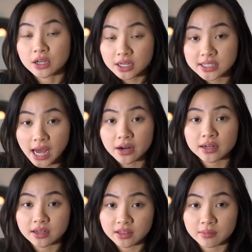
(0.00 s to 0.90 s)
A good title
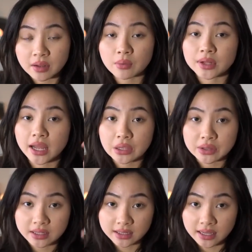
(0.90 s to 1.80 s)
and a thumbnail will get you
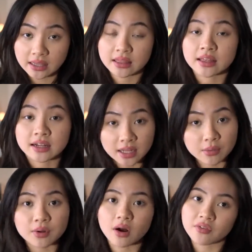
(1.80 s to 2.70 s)
the click. The
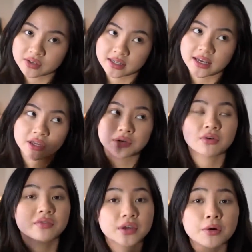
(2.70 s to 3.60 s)
click will obviously get you
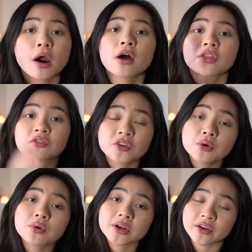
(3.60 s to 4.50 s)
a view. The
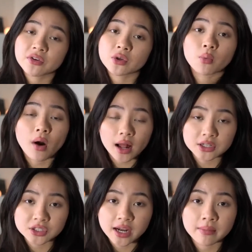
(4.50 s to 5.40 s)
view will give you the
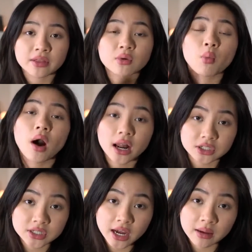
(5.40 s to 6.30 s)
watch time, and the
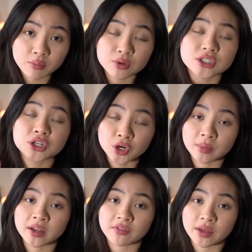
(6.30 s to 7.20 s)
watch time will
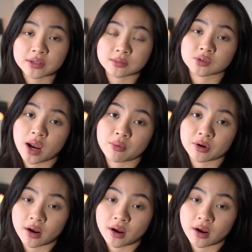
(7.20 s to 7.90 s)
determine if they subscribe or